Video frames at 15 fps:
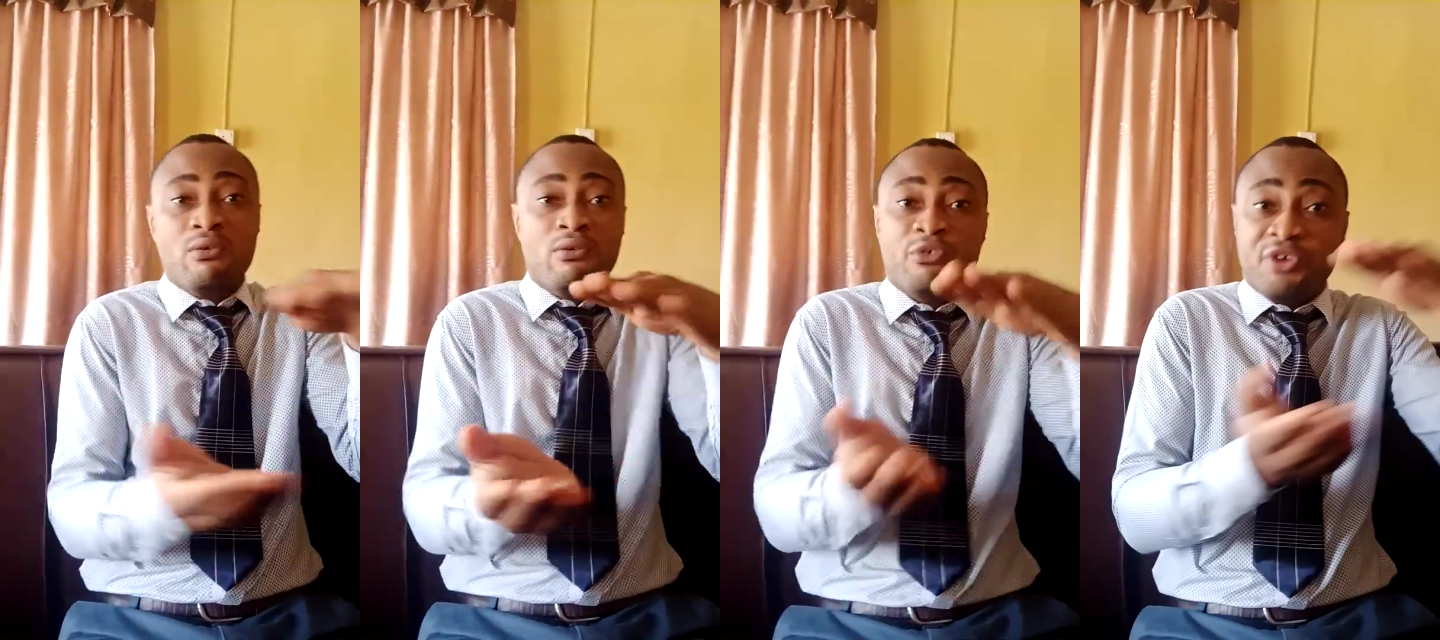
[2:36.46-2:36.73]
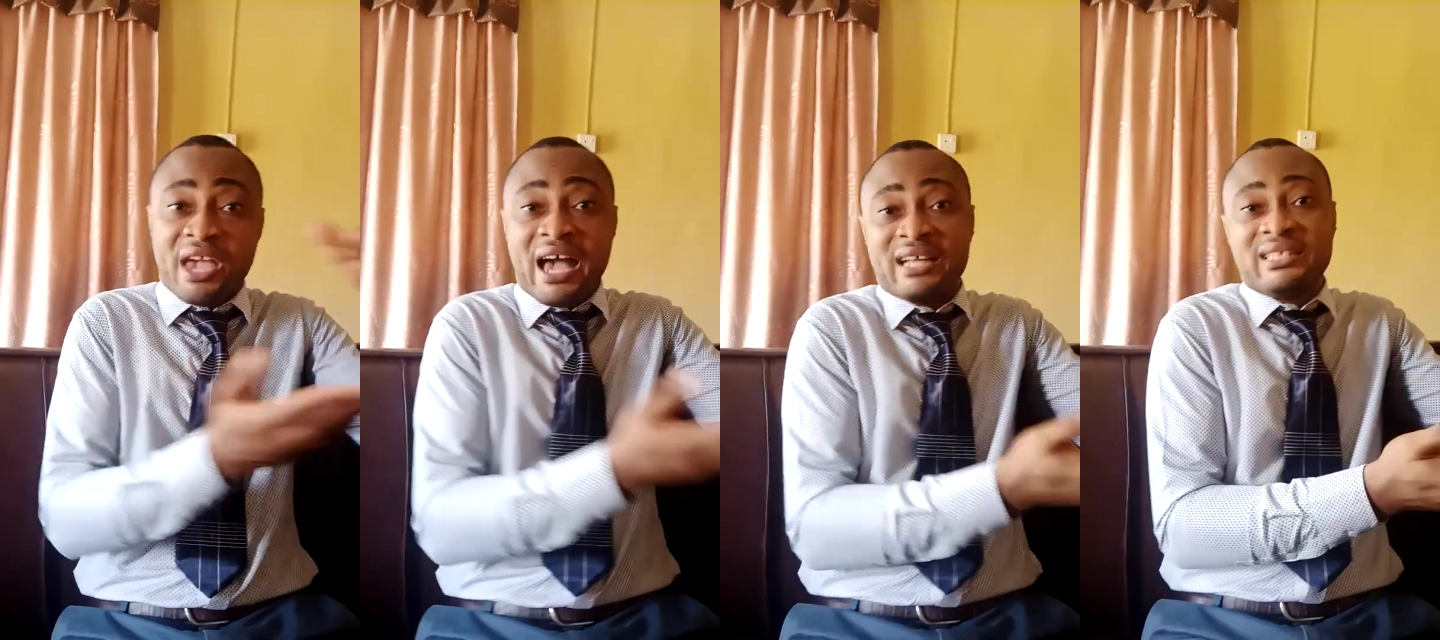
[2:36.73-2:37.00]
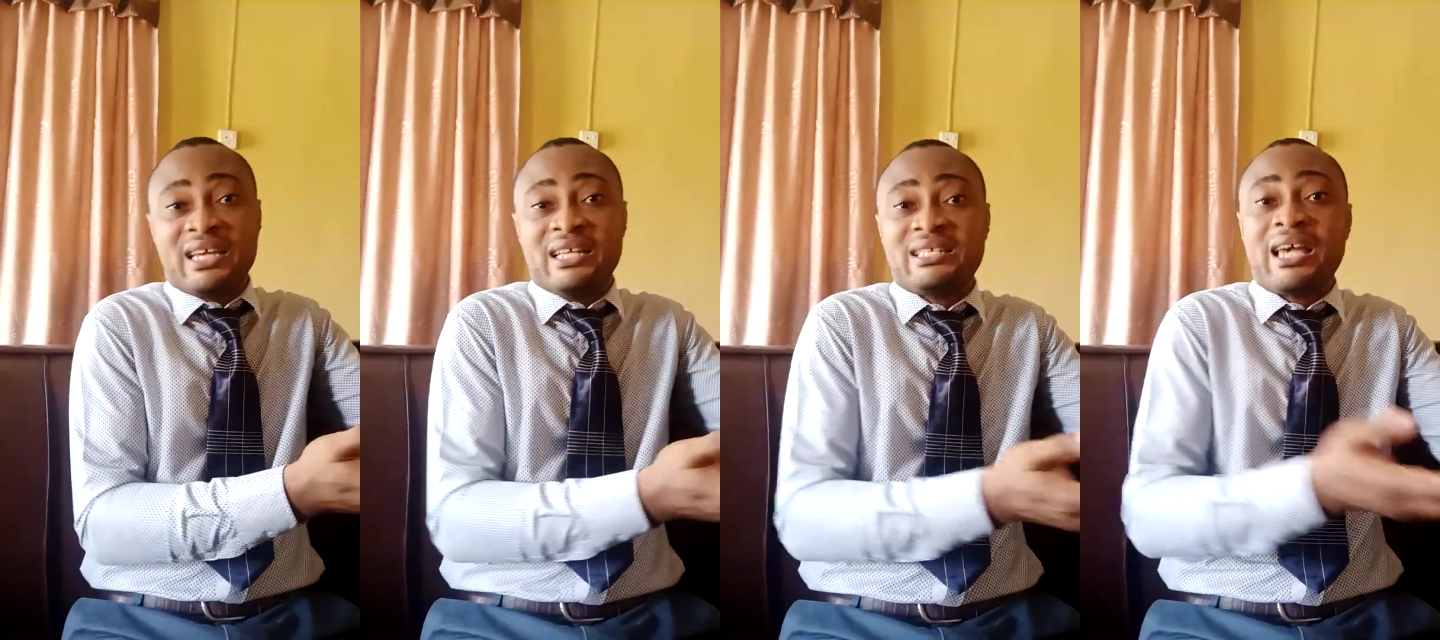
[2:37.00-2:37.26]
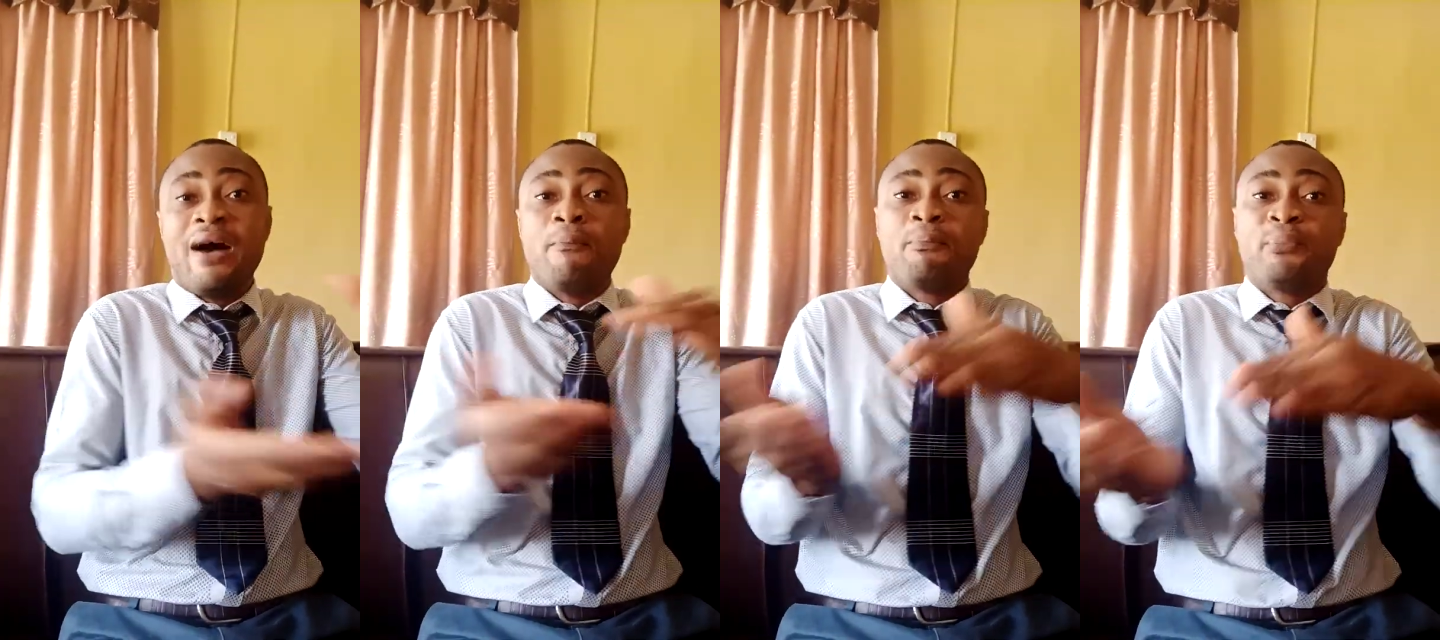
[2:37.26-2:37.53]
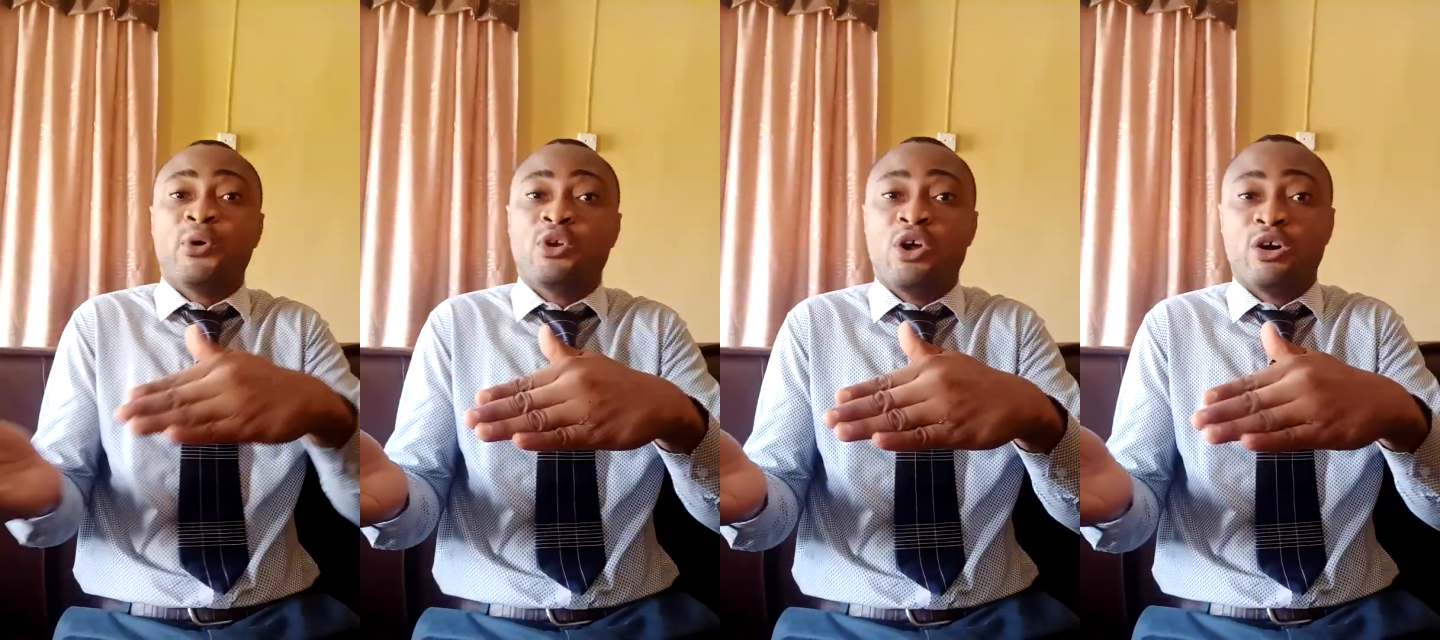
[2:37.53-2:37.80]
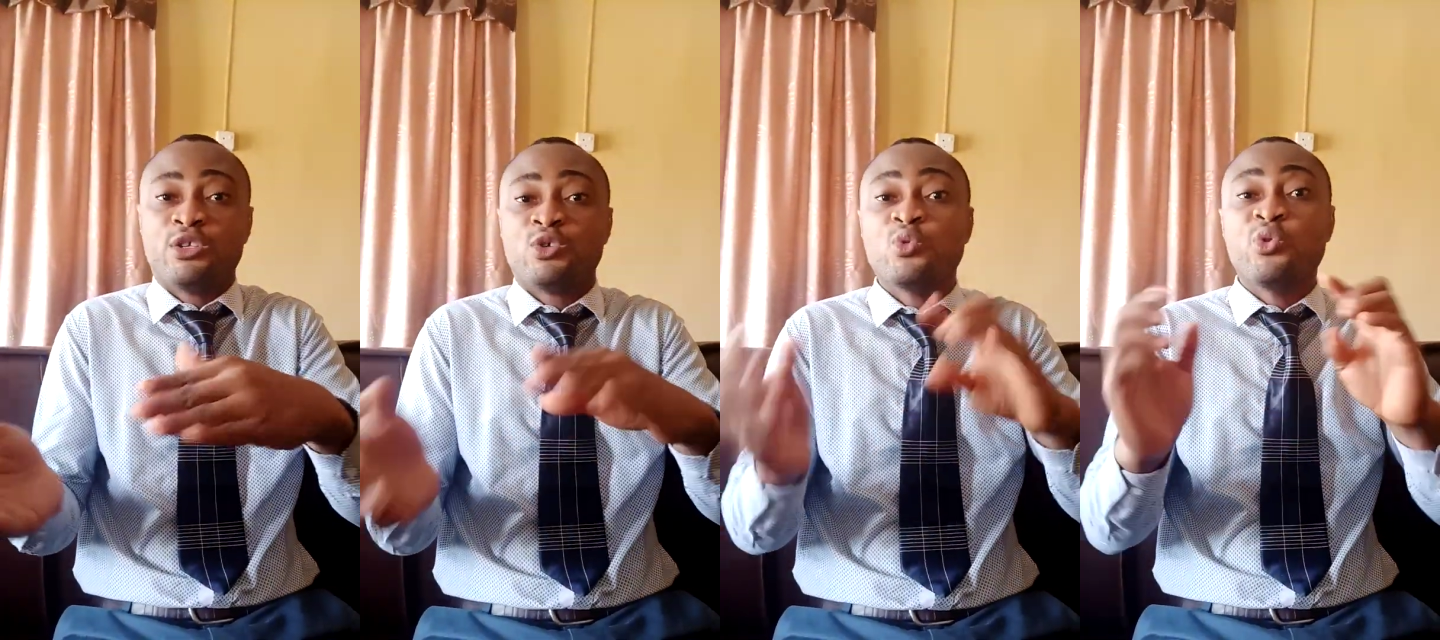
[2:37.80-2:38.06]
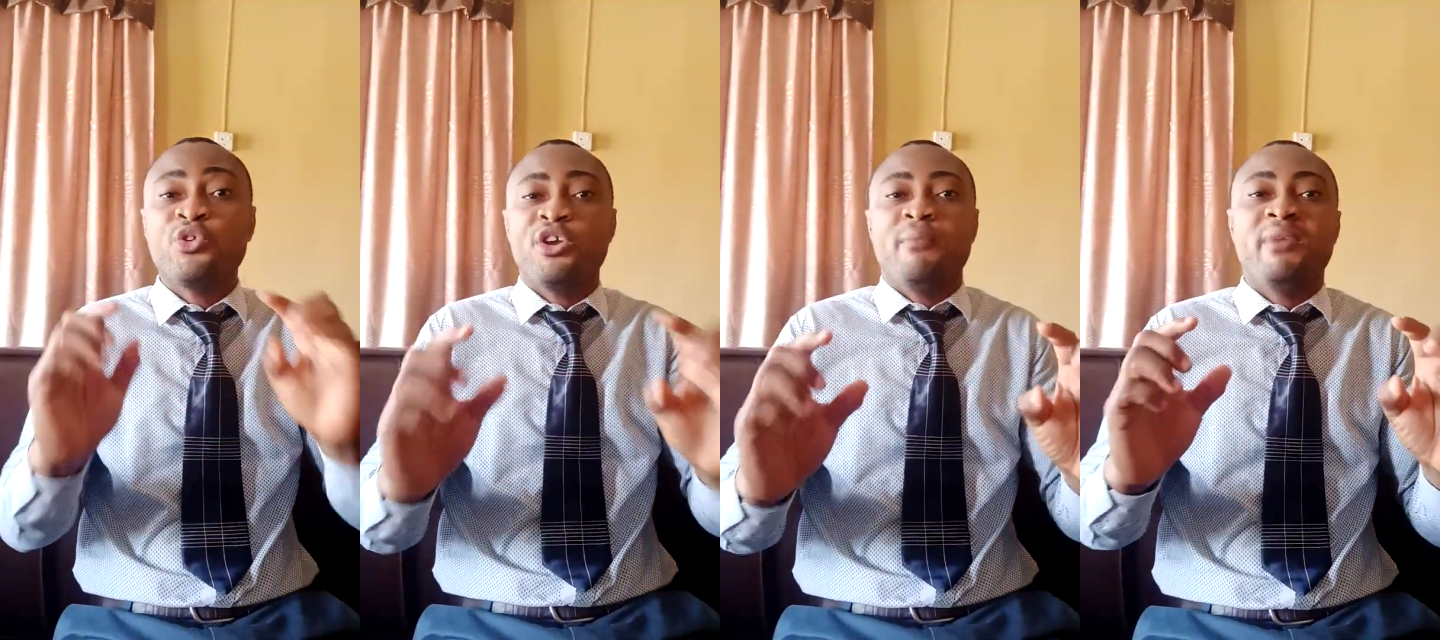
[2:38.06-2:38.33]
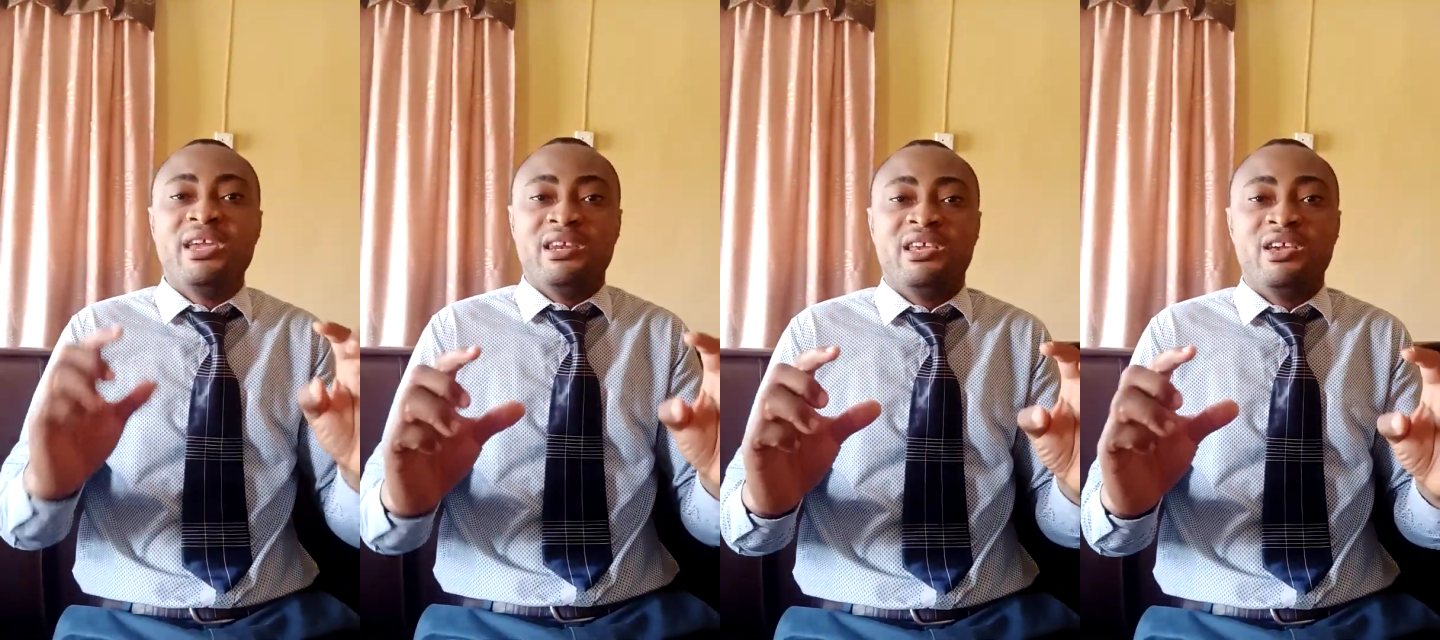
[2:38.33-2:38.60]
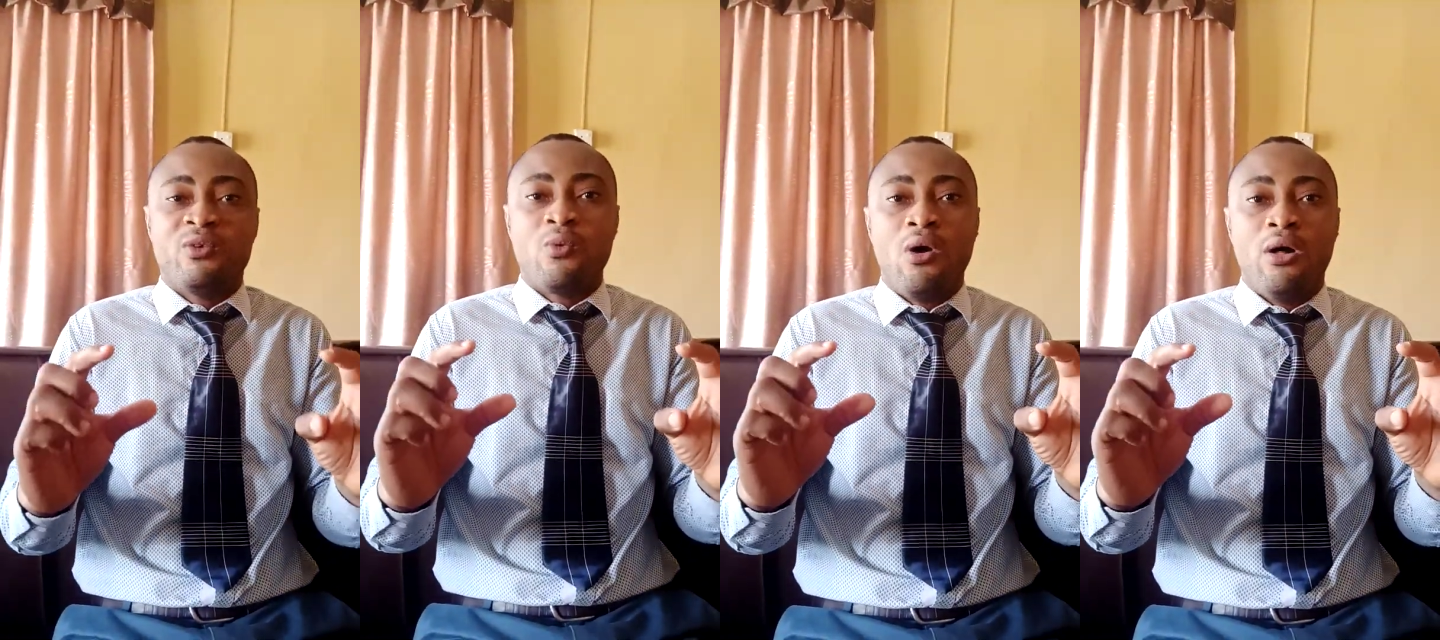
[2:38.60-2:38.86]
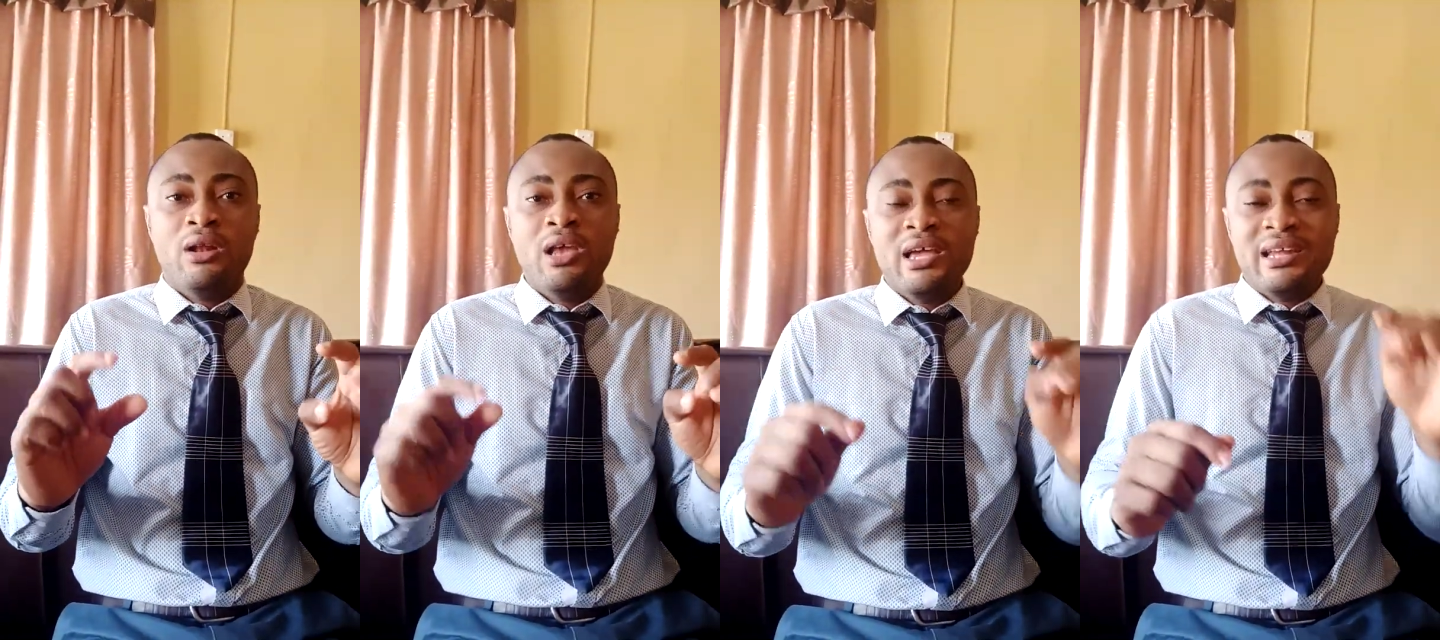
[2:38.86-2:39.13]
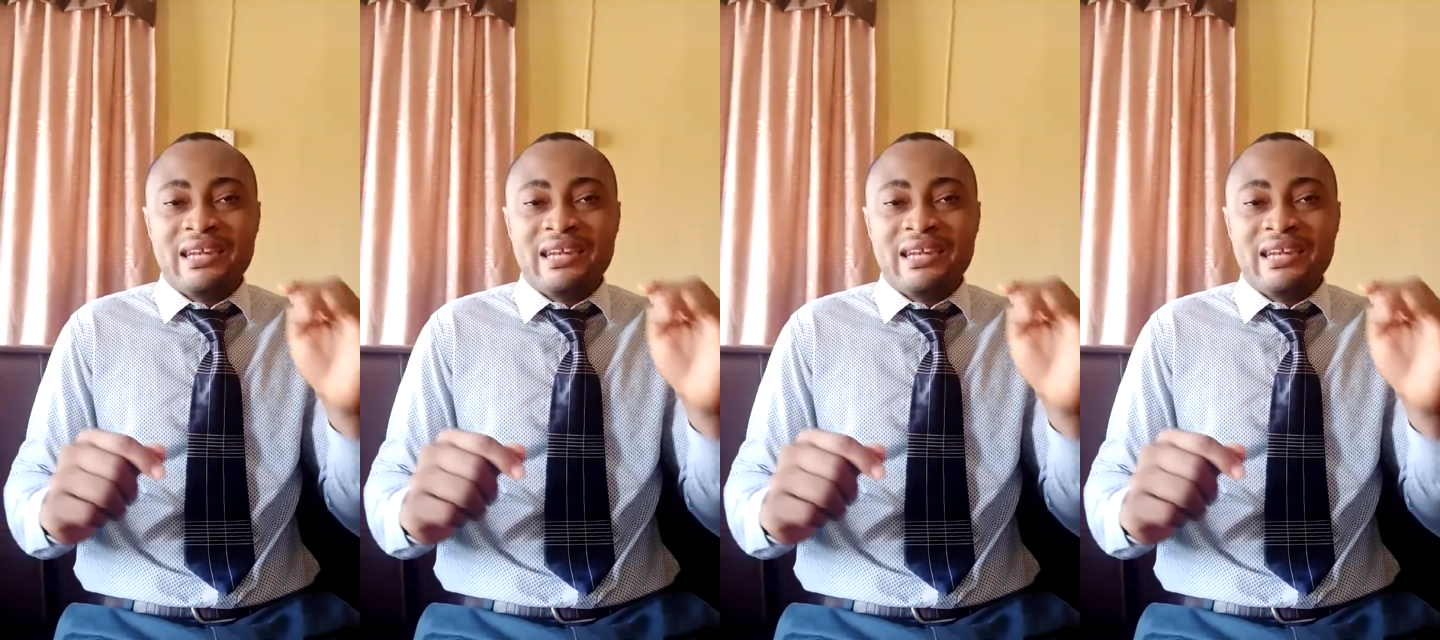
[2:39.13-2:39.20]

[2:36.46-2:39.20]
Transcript: reactant and product will remain equal.